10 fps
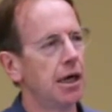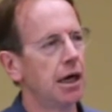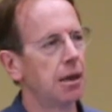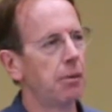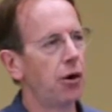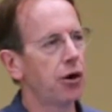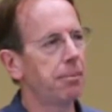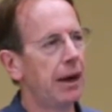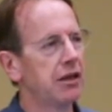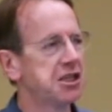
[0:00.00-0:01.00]
on
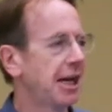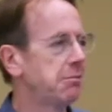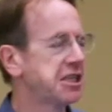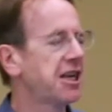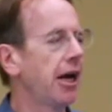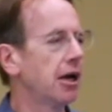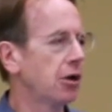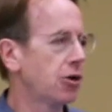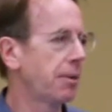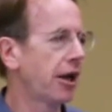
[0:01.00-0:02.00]
about the same scale,
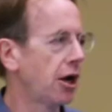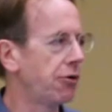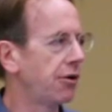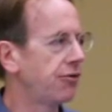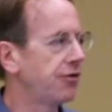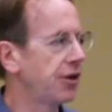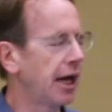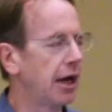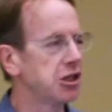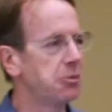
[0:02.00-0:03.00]
on about
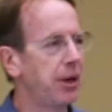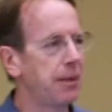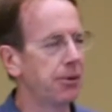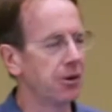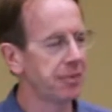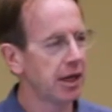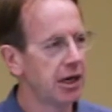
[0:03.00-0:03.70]
150,000 people.